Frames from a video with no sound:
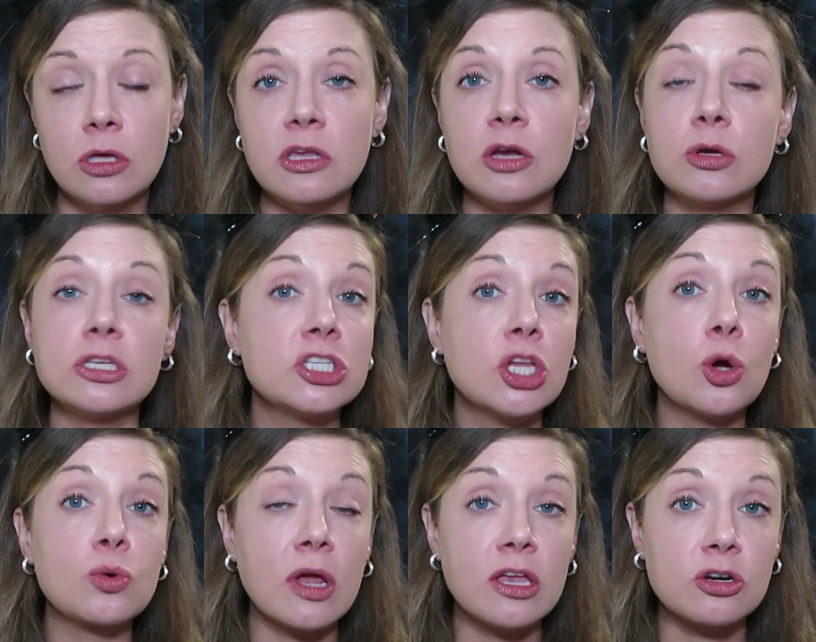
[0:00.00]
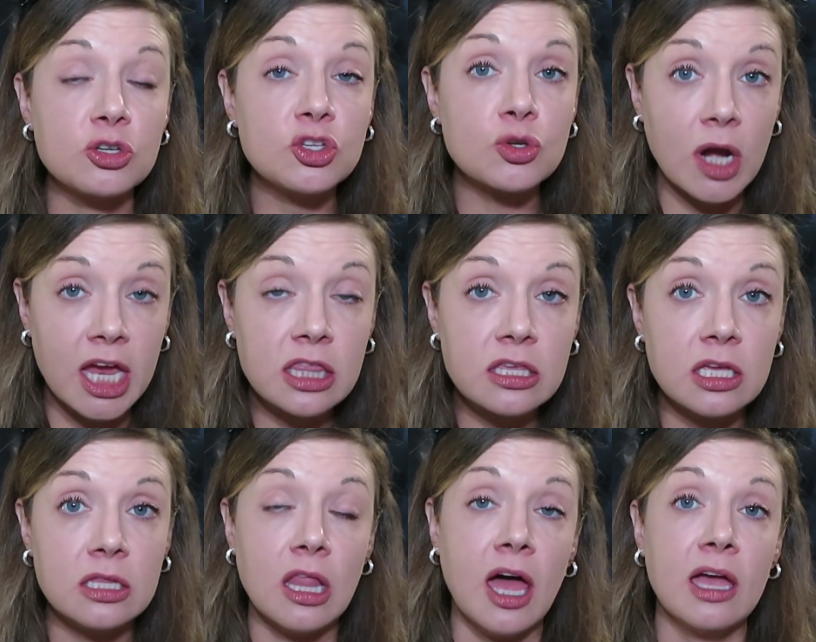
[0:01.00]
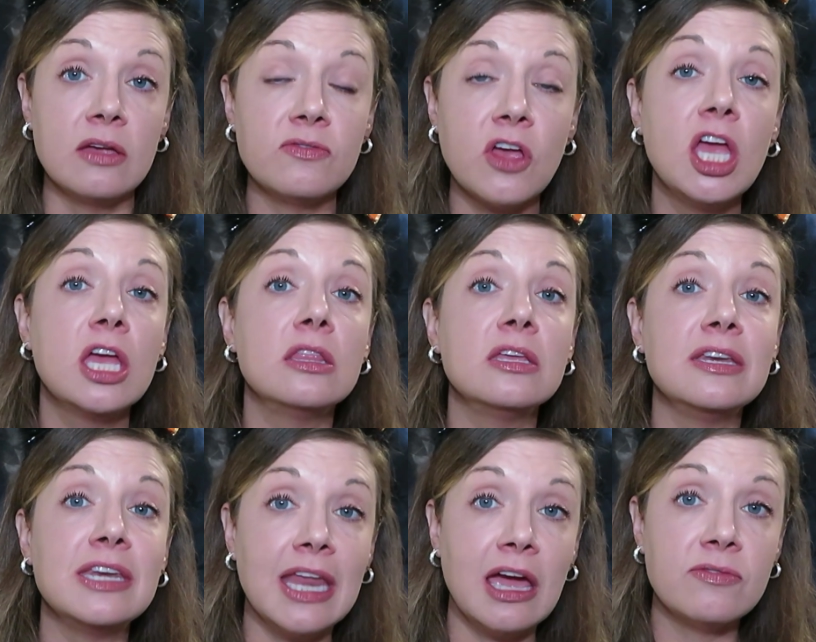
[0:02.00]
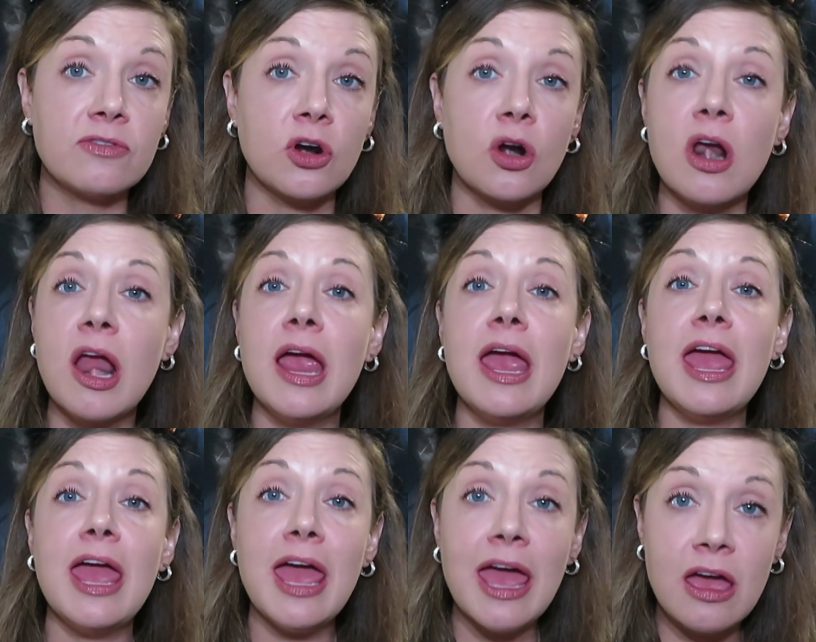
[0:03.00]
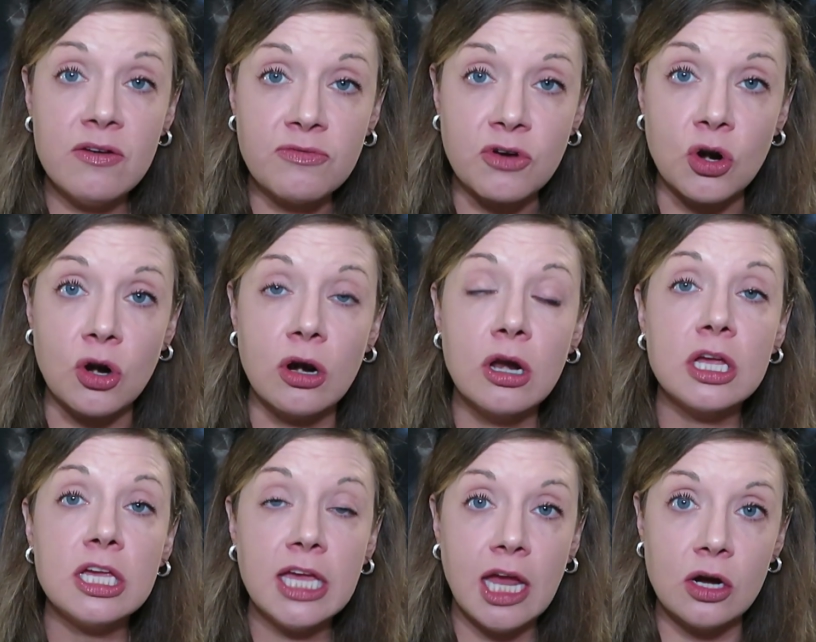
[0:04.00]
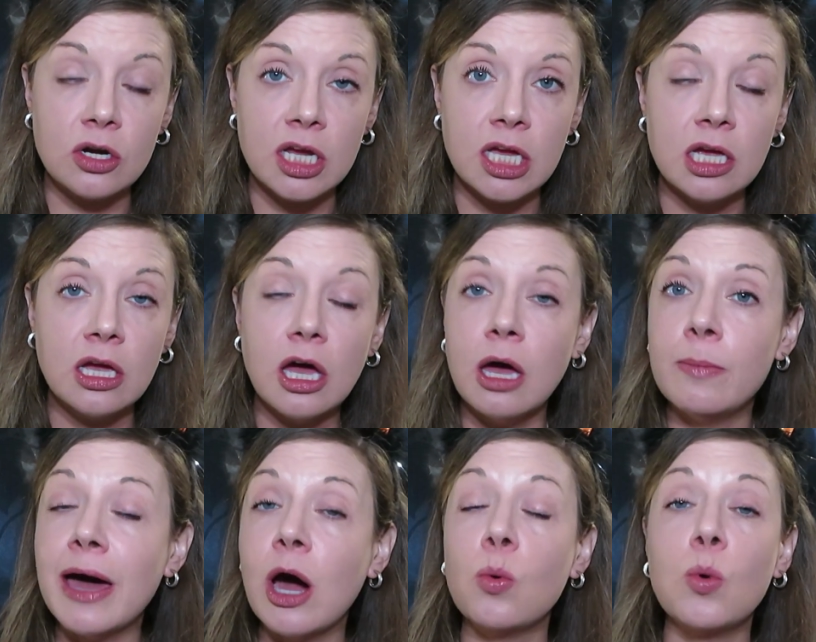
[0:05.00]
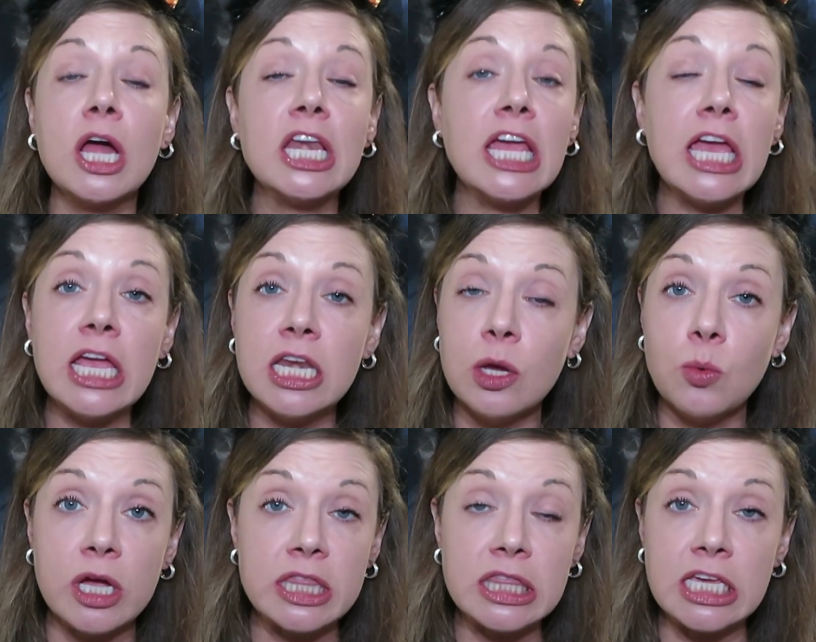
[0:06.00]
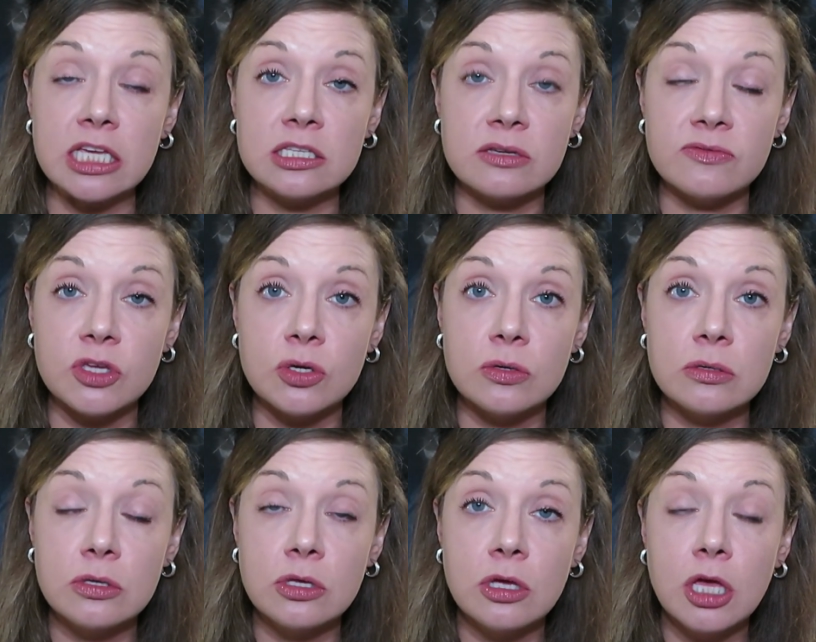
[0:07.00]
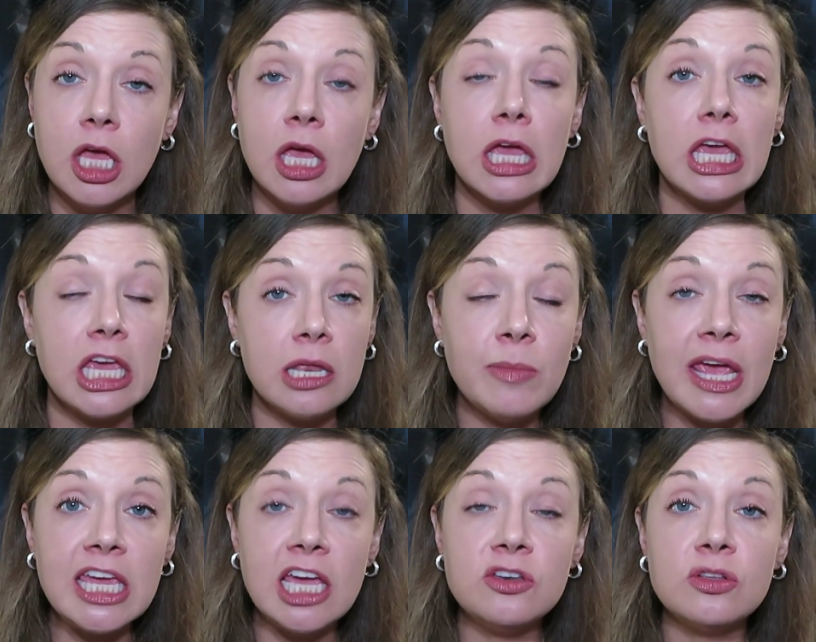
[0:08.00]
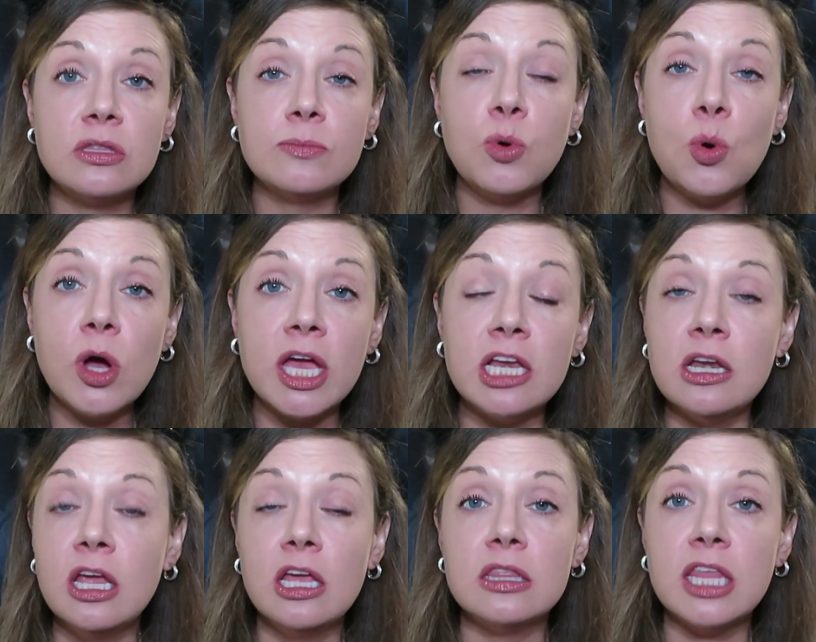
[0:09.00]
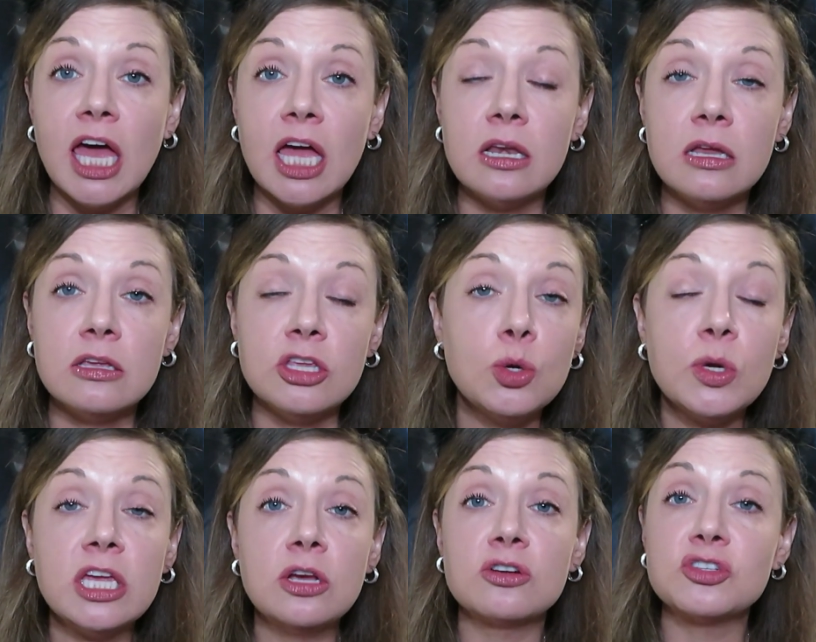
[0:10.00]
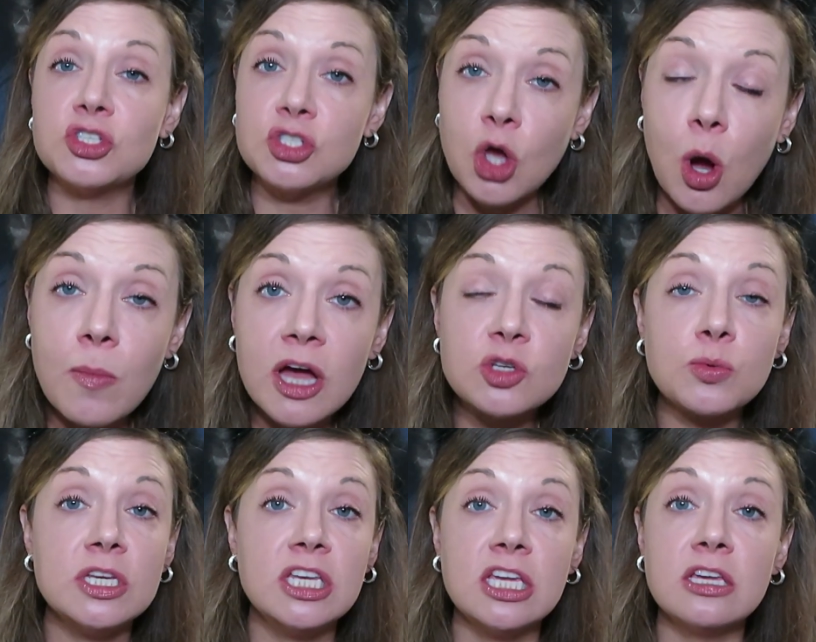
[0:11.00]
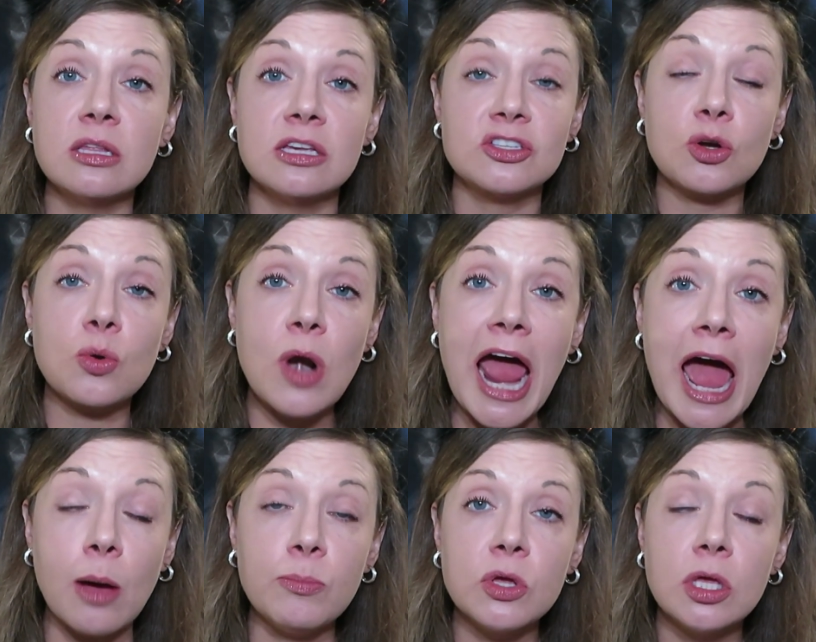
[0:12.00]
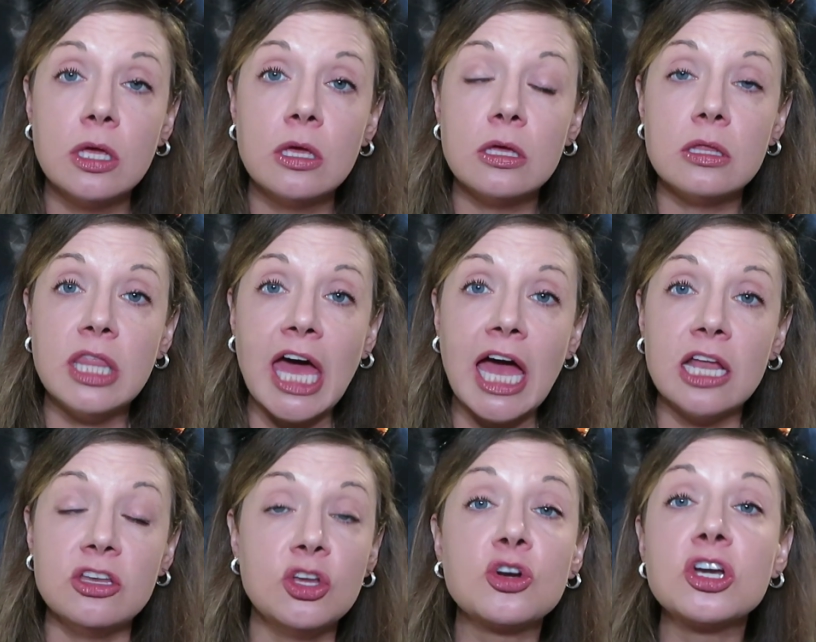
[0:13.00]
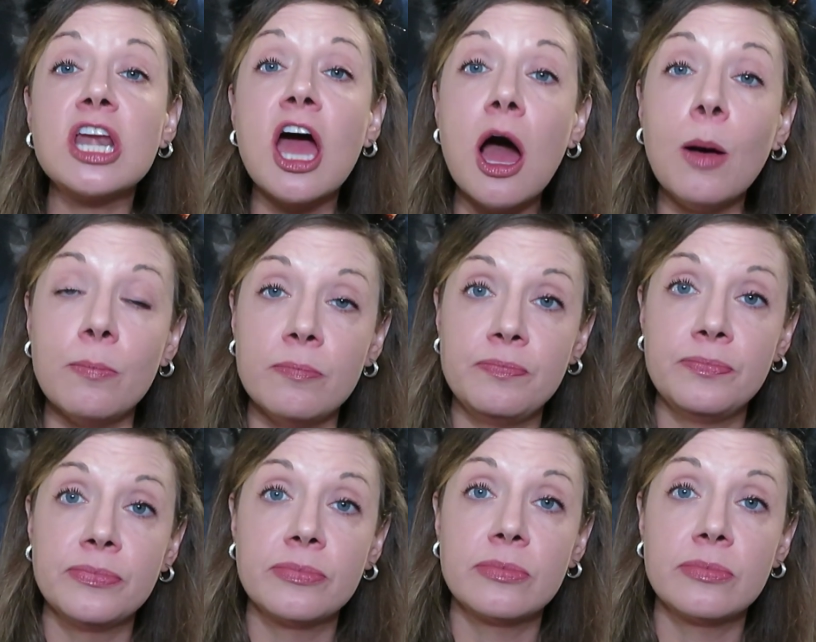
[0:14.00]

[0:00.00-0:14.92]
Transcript: There is no greater strength in life than never, ever caring about what anyone thinks of you. It may get to the point that you hear so much ridiculous crap that you're numb.